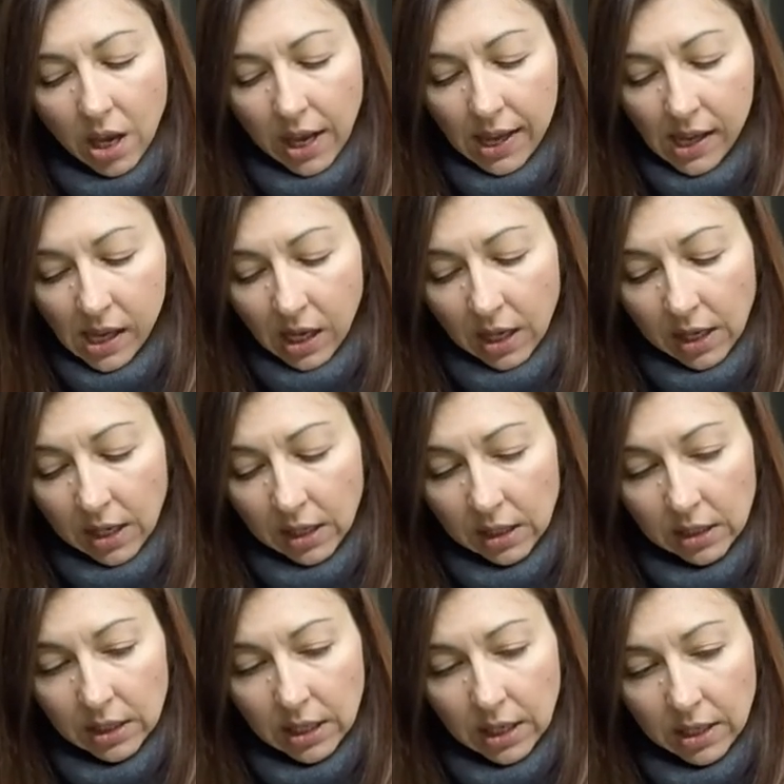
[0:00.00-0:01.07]

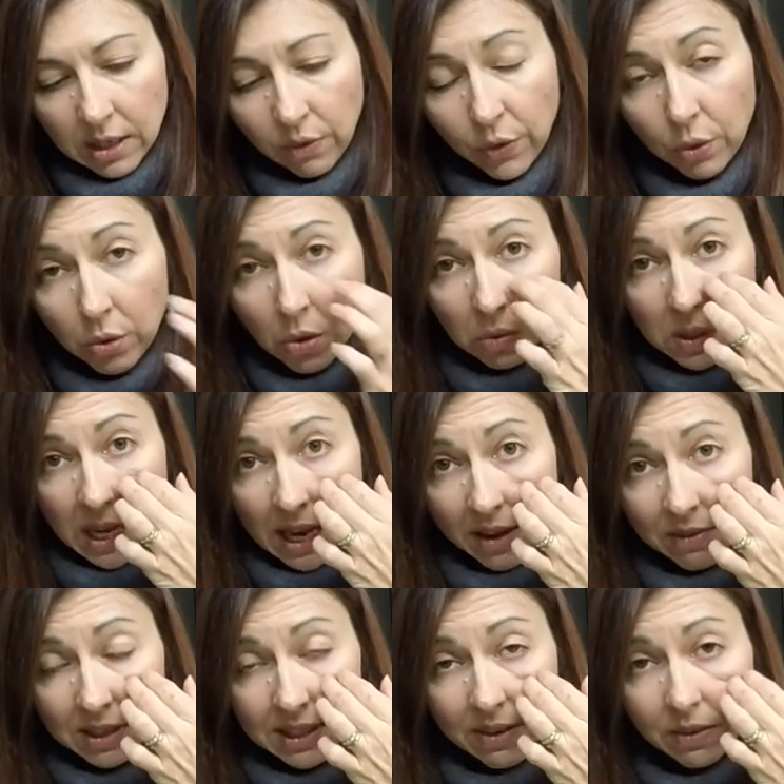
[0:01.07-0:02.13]
And if you don't
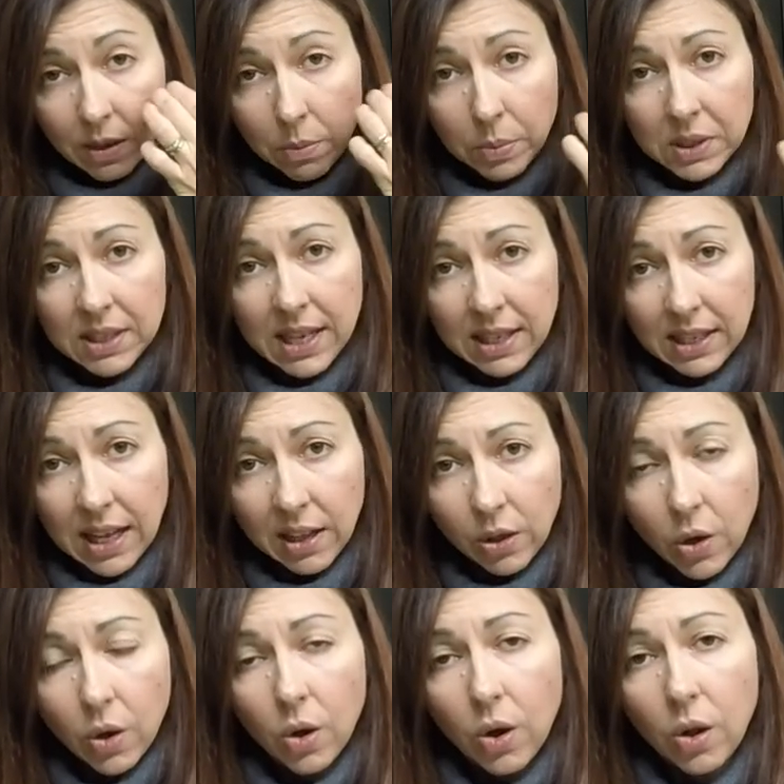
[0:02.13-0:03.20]
have a 70%
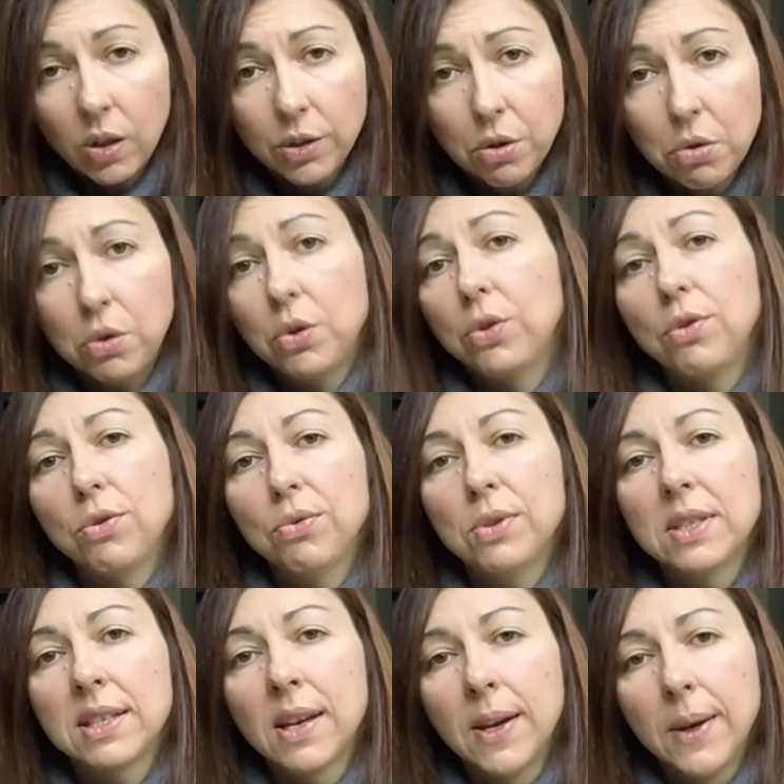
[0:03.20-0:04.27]
alcohol, you could use